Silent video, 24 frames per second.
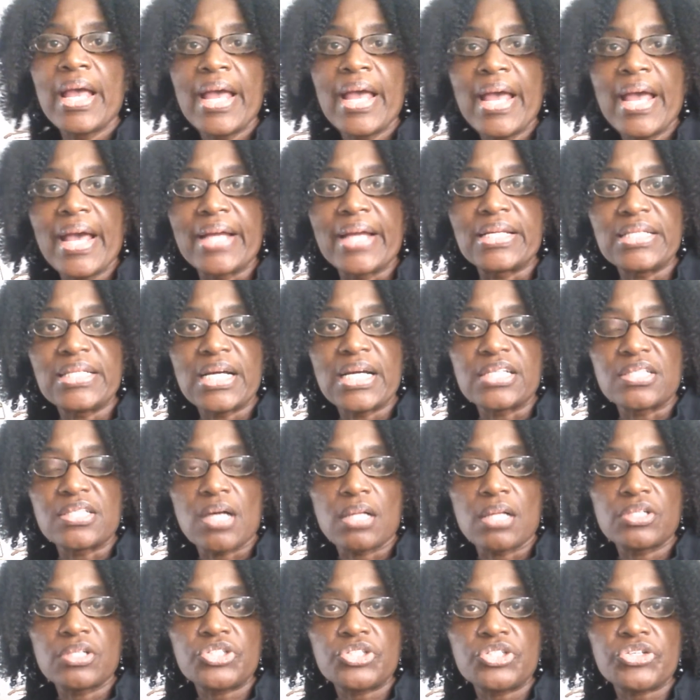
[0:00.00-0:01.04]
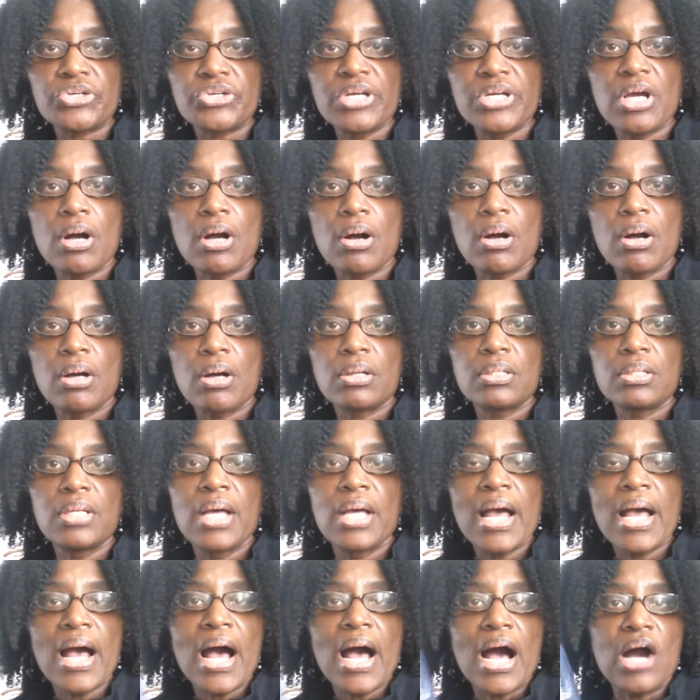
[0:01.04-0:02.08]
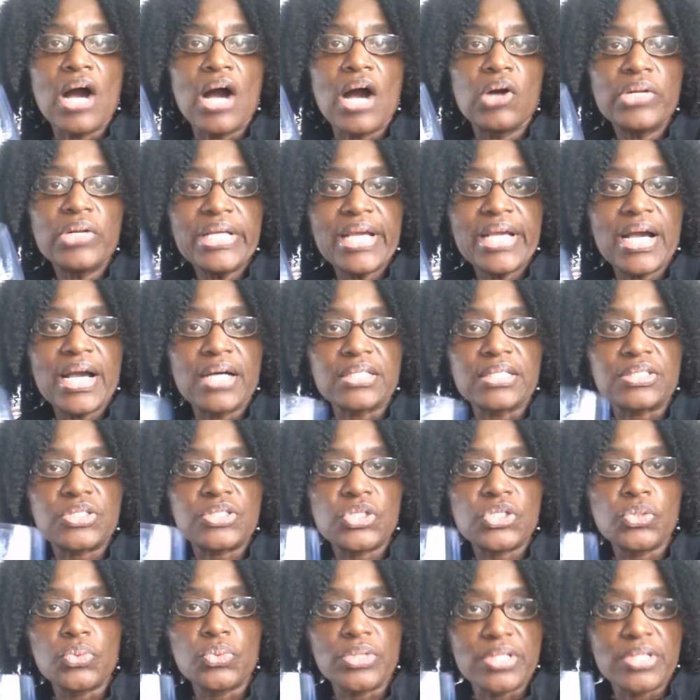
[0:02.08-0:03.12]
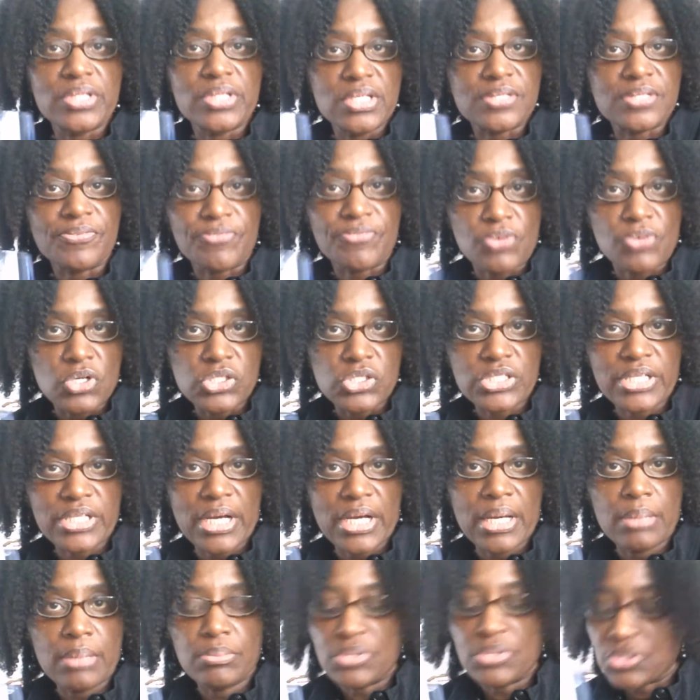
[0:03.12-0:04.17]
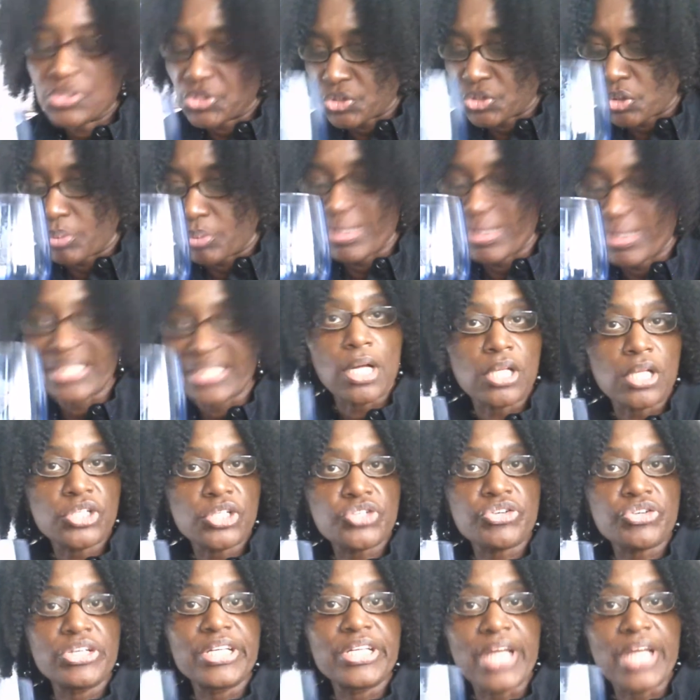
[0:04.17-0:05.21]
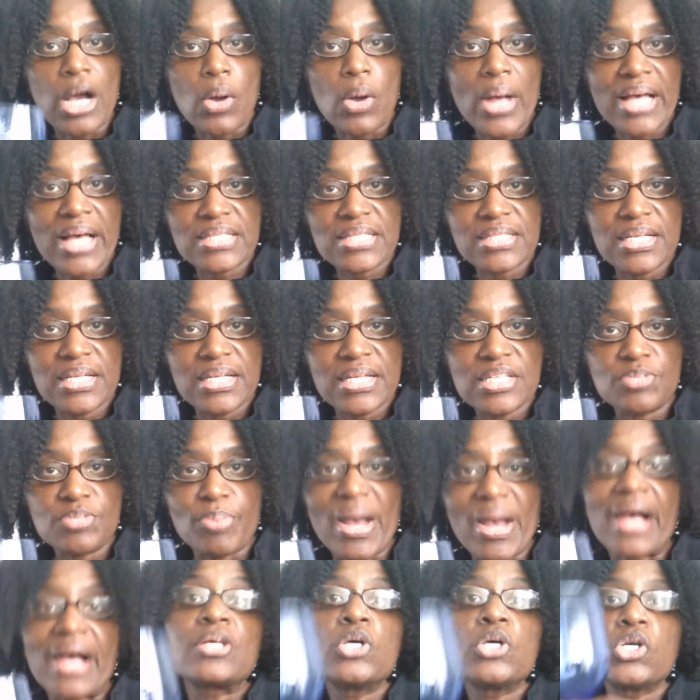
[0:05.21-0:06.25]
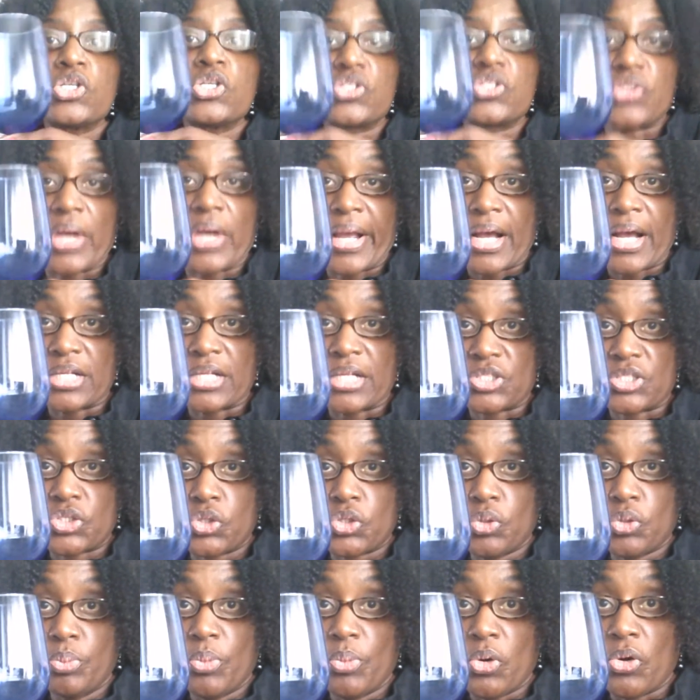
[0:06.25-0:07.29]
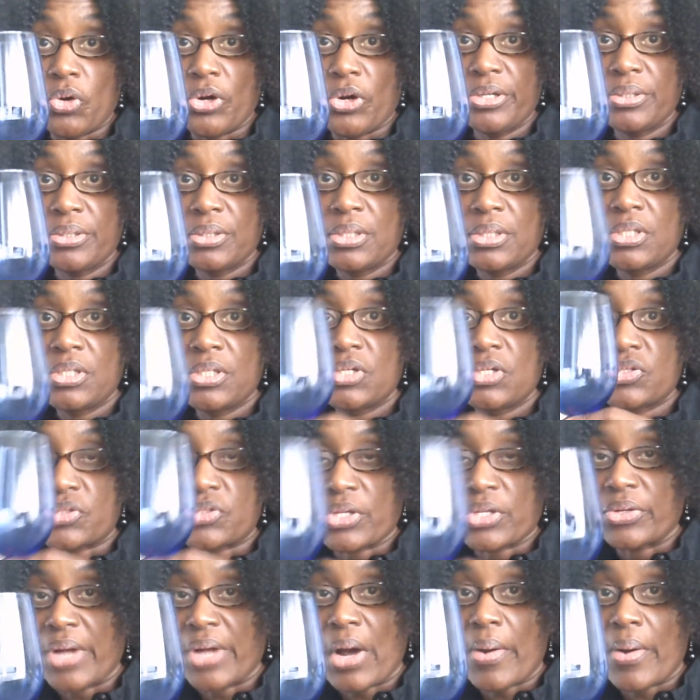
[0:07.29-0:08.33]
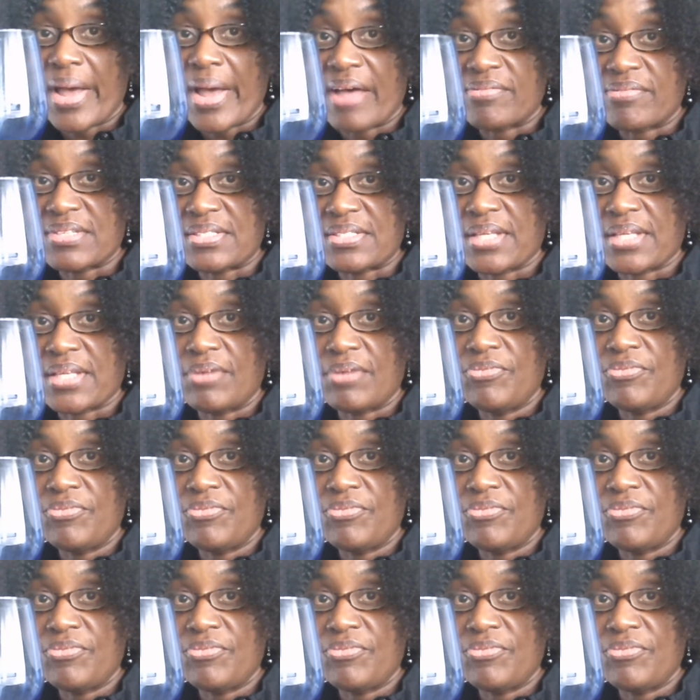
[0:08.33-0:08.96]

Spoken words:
And in that Dollar Tree haul, I only got 2 of these the first time. So my Dollar Tree now has these back. So I got 2 more. So now I have a set of